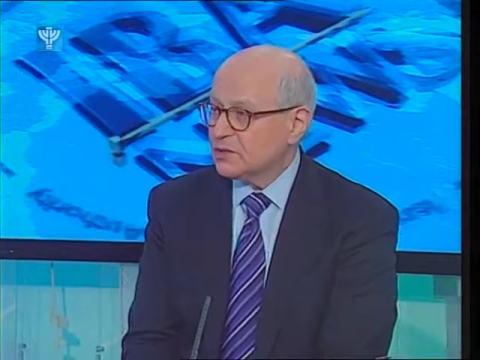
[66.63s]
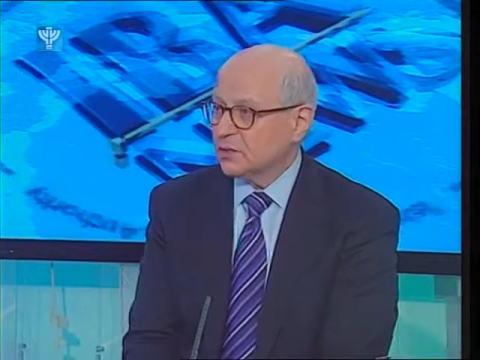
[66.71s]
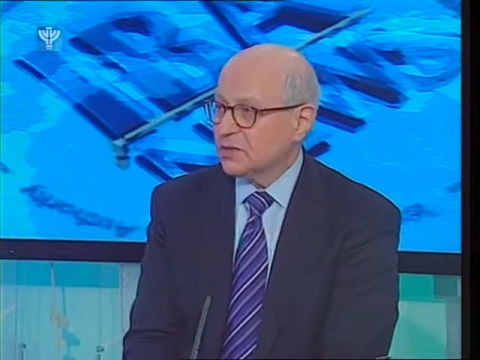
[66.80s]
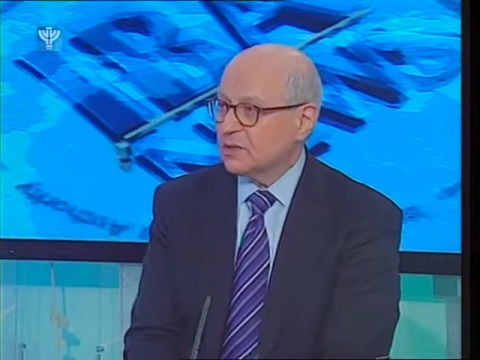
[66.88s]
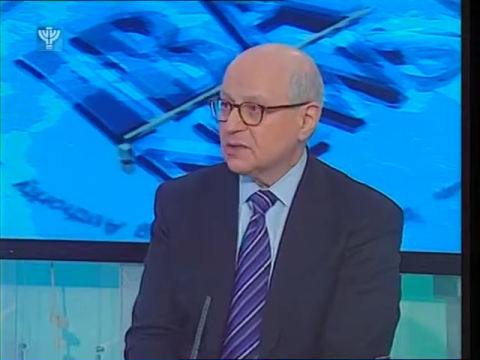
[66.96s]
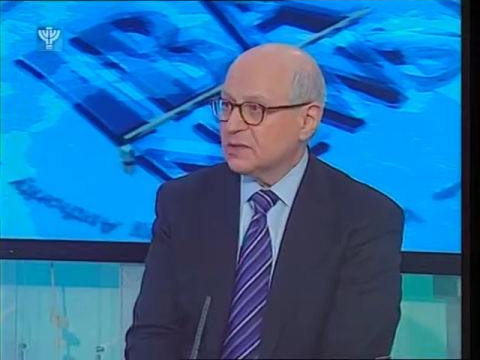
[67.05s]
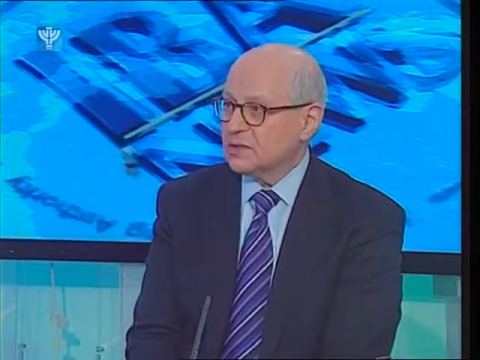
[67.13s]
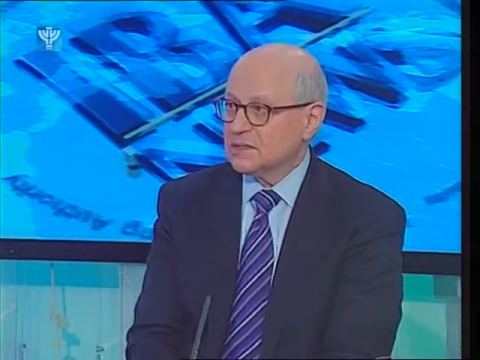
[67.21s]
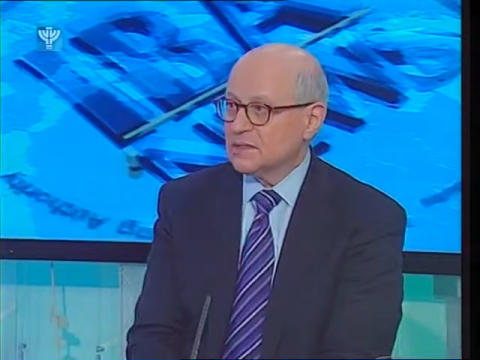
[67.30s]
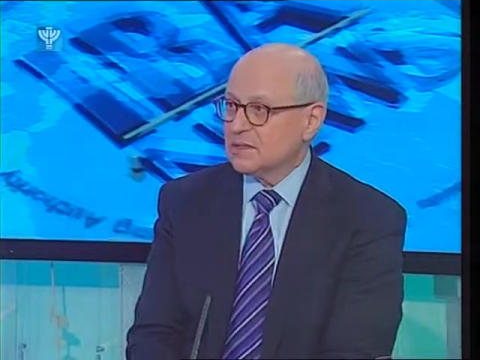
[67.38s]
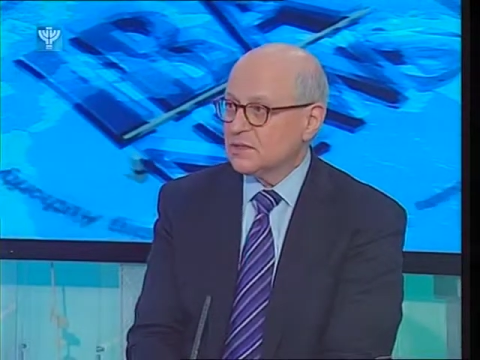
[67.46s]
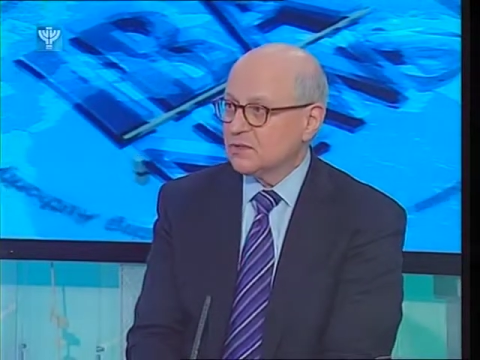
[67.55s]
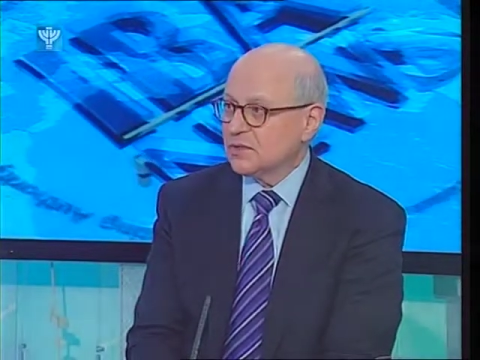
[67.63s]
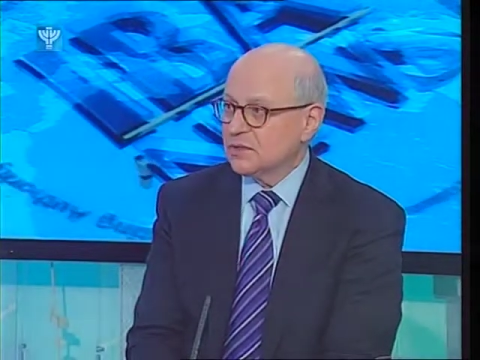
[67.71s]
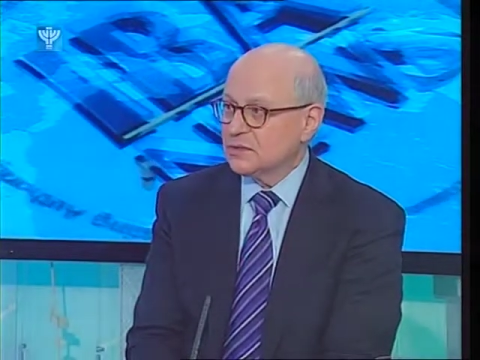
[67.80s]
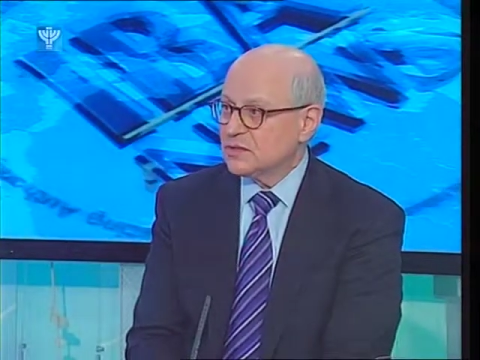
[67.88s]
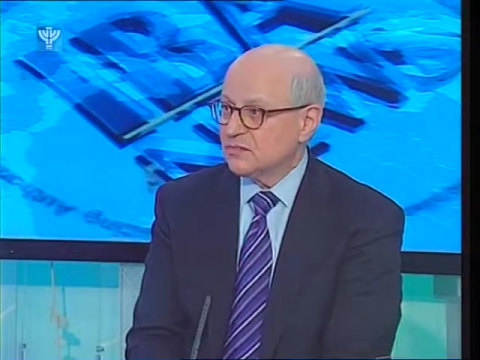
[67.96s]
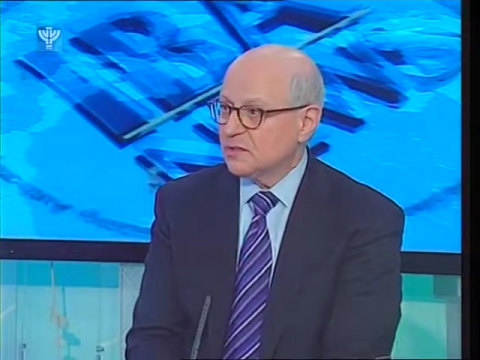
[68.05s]
One of the things that
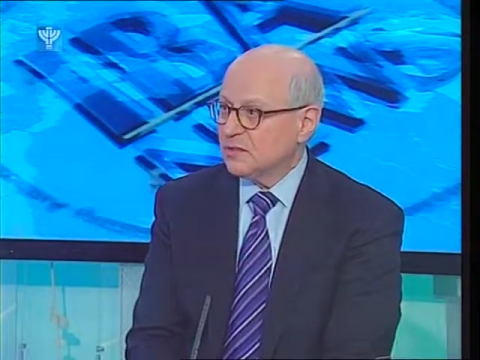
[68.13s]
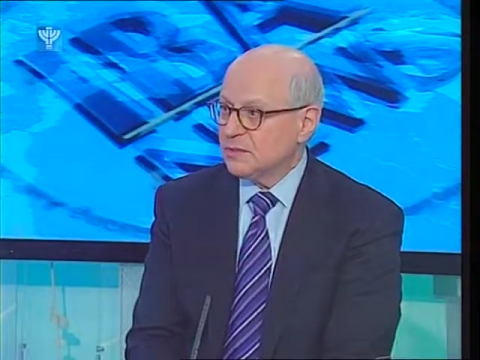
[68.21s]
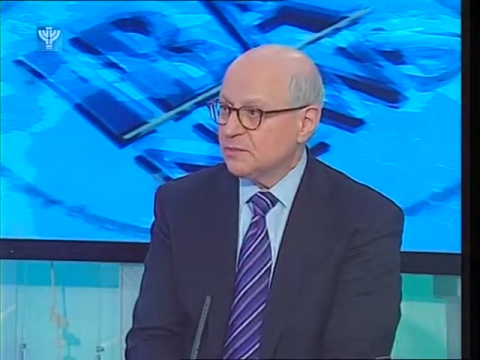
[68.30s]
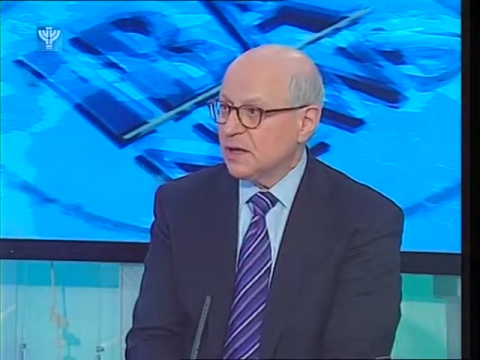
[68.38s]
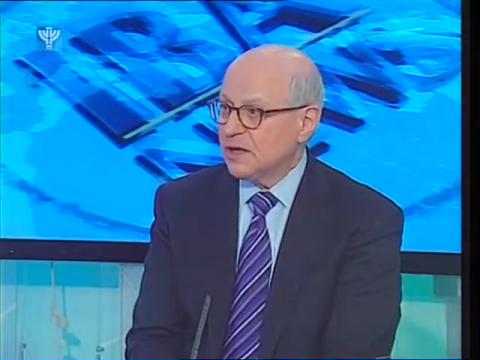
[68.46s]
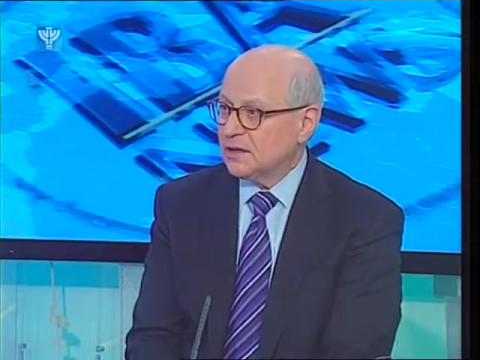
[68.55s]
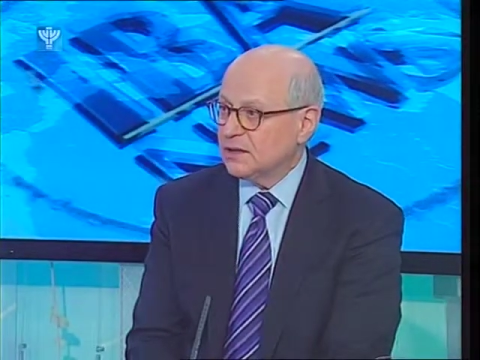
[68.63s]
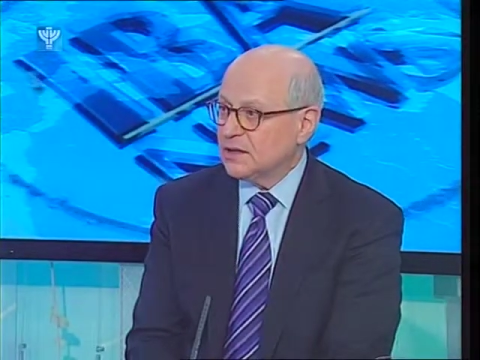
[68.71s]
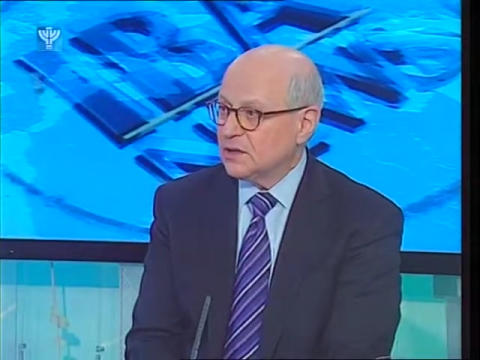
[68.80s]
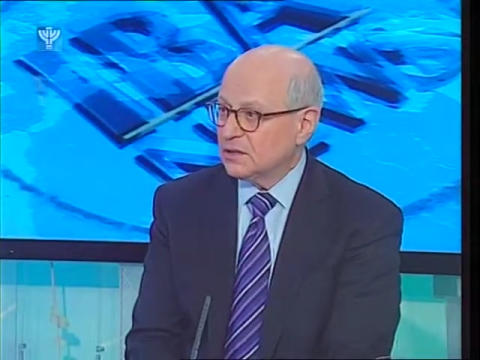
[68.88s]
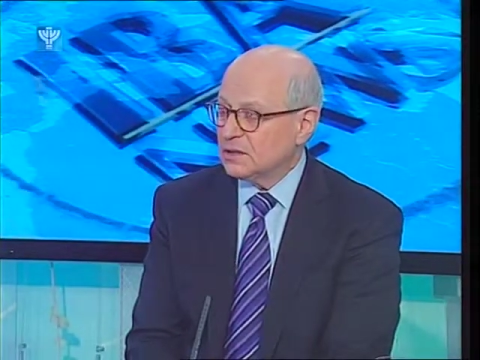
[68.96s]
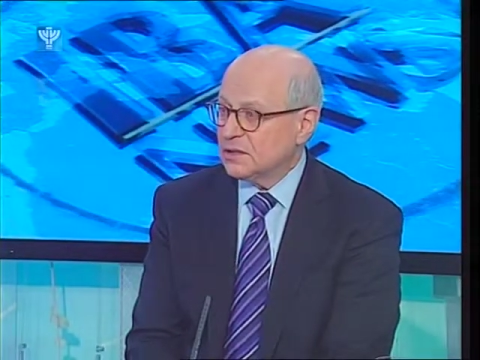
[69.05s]
Israel has really pioneered